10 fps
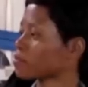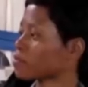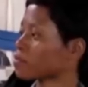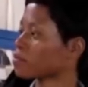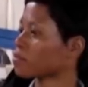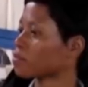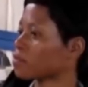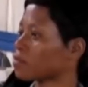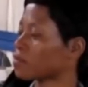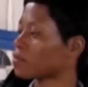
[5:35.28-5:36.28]

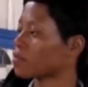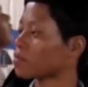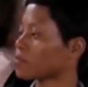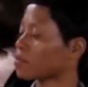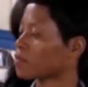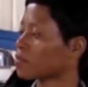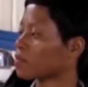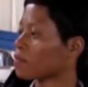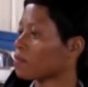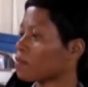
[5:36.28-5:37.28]

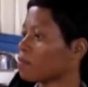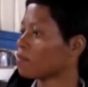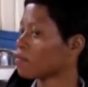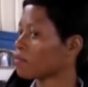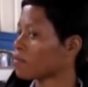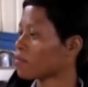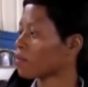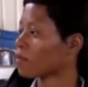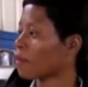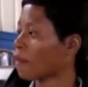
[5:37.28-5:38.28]

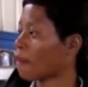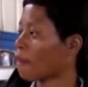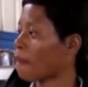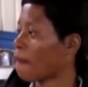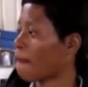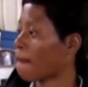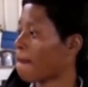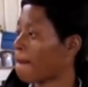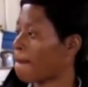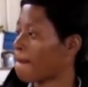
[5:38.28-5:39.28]

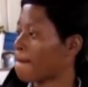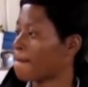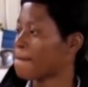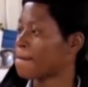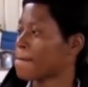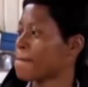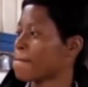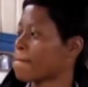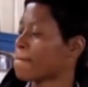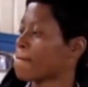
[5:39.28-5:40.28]

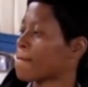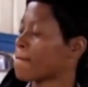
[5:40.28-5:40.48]
[no speech]